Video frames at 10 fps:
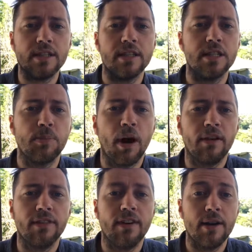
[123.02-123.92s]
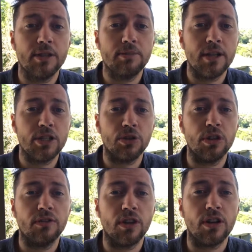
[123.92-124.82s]
as the aspiring farmer to make sure
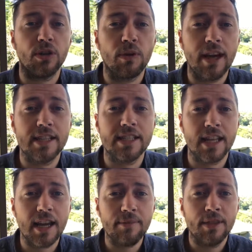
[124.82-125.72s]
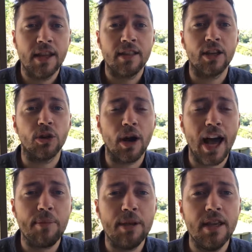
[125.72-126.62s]
you've got a great setup, that you're
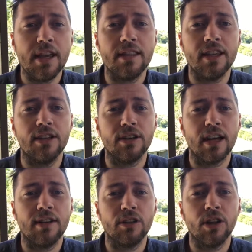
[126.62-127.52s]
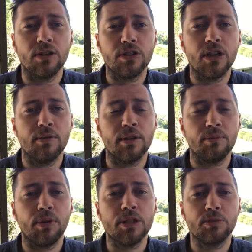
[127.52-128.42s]
happy, and that you're going to have a long-term
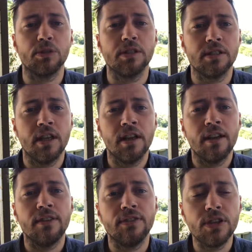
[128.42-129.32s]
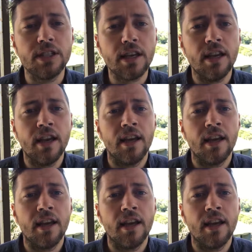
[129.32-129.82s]
and prosperous future.